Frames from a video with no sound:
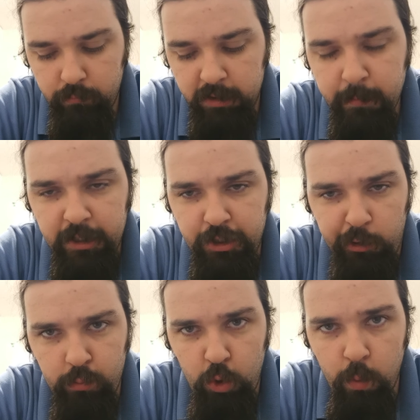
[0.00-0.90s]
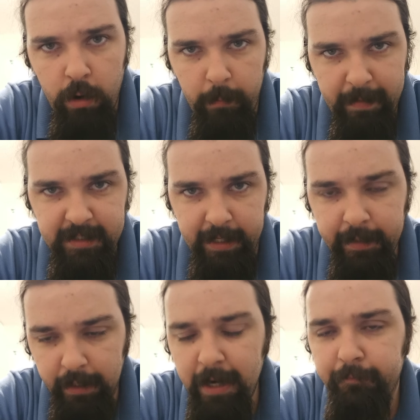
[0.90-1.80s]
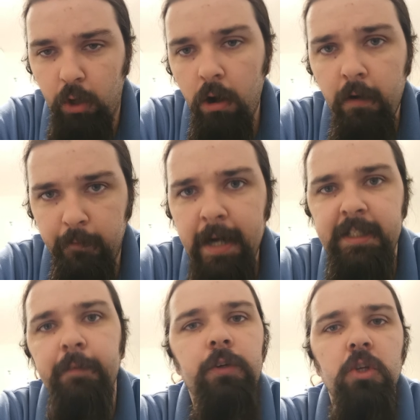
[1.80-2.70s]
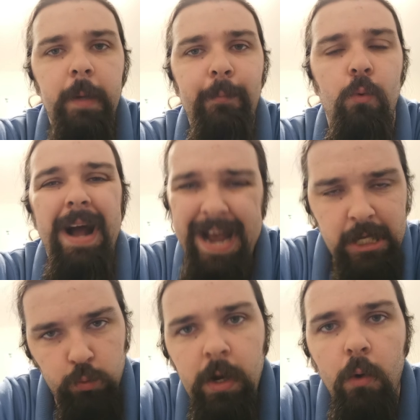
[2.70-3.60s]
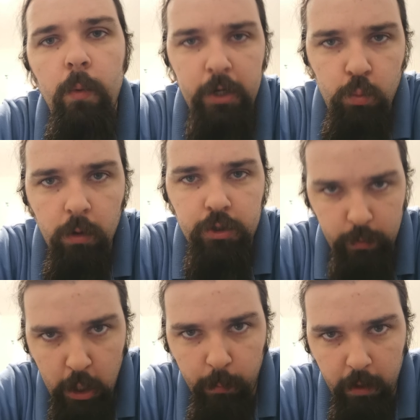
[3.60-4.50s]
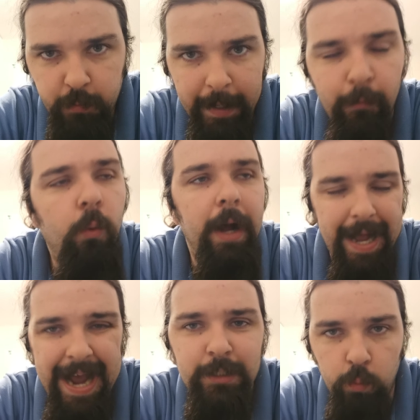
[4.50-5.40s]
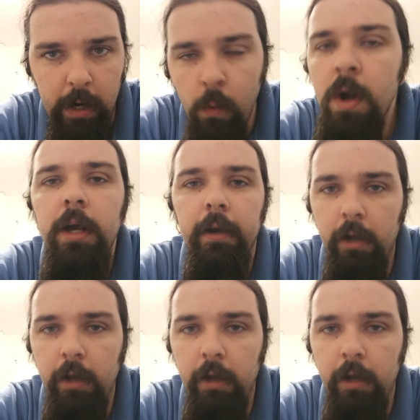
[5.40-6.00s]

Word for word: as much as you won't admit it, the left are fighting for those people as well. We do want to help those people as well.